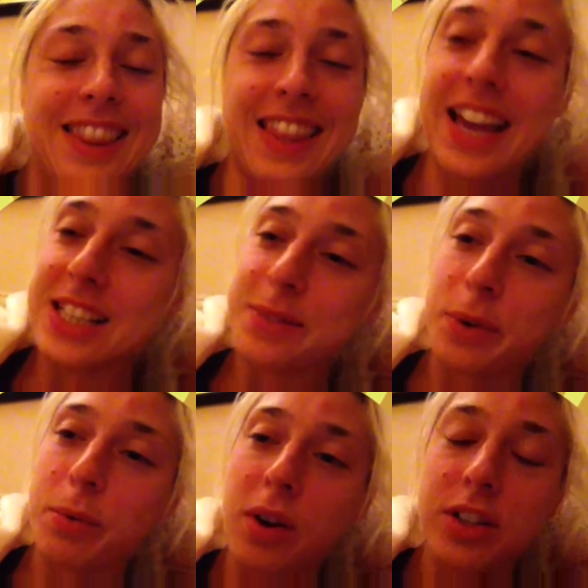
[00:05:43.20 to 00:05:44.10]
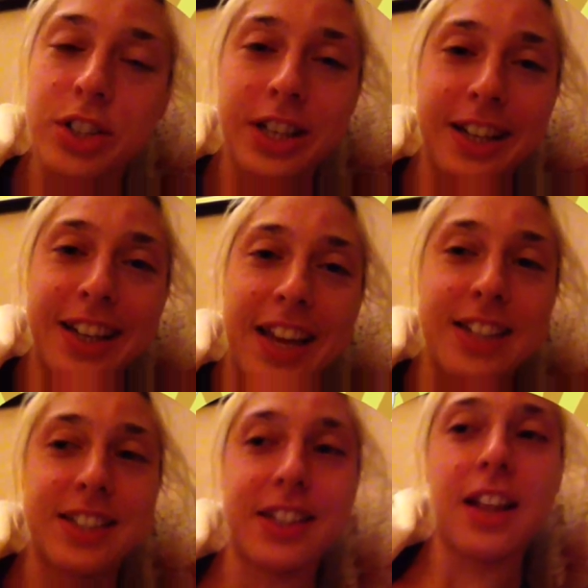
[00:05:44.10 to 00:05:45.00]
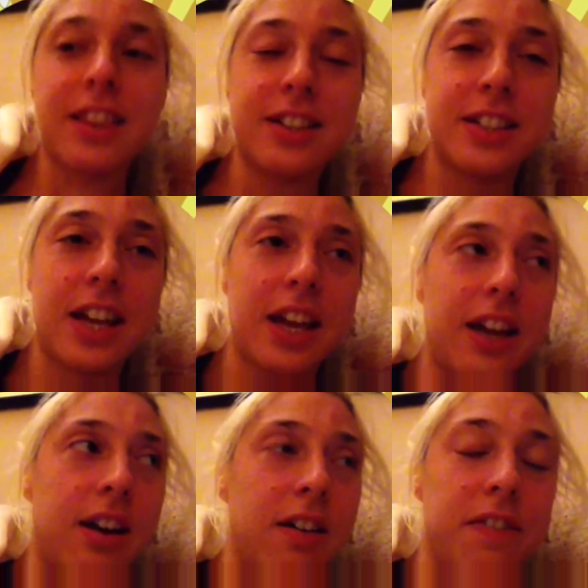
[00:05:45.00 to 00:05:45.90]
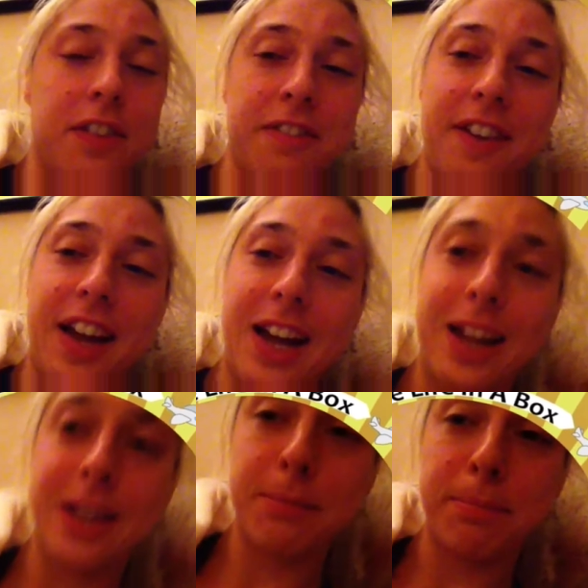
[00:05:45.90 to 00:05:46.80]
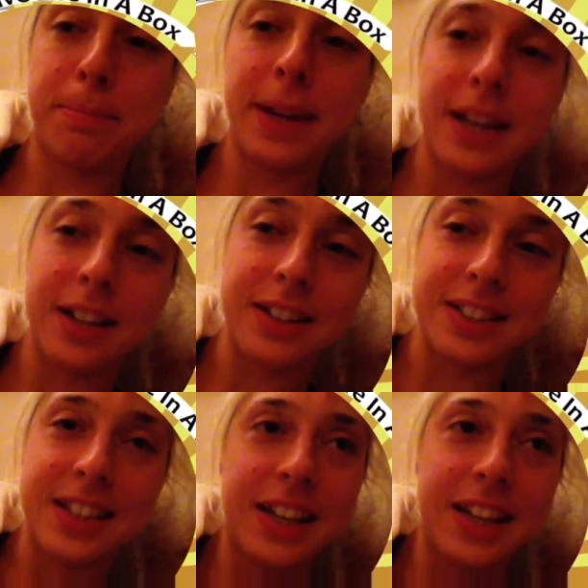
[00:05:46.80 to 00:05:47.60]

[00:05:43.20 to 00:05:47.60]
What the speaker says: Thanks for watching yet another day of the Van Build.